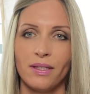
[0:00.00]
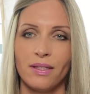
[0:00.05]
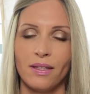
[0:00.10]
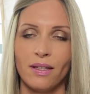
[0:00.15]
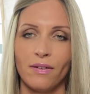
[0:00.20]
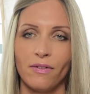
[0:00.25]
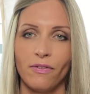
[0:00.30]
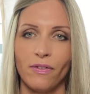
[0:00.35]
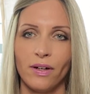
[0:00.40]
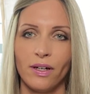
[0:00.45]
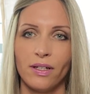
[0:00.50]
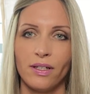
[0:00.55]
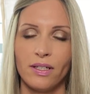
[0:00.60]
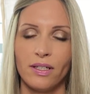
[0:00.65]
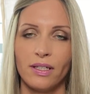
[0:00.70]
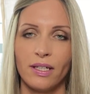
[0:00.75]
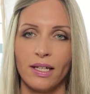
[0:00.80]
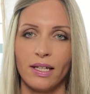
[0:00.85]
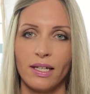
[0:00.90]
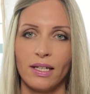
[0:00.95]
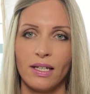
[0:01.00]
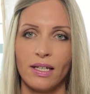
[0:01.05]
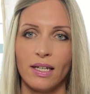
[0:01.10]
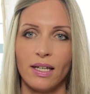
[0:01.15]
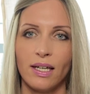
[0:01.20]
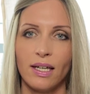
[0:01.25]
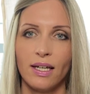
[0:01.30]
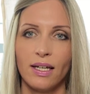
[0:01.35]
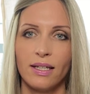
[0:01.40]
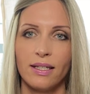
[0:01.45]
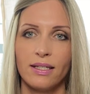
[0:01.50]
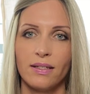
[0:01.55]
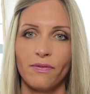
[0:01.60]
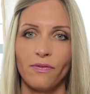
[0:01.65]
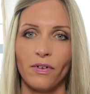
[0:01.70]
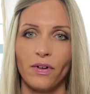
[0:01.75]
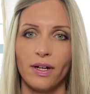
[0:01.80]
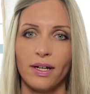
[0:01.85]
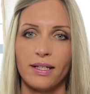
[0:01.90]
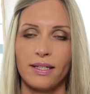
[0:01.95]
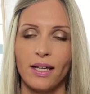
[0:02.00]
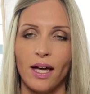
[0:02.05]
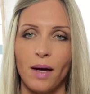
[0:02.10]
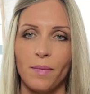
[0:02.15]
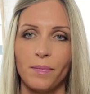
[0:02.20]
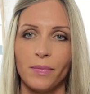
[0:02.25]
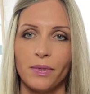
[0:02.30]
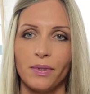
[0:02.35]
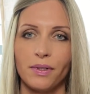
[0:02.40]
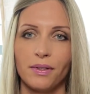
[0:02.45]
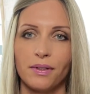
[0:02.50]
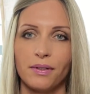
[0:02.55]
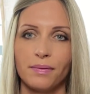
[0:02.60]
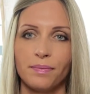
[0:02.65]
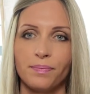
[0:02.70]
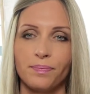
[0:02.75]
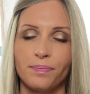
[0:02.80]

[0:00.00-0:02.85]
different techniques. For example,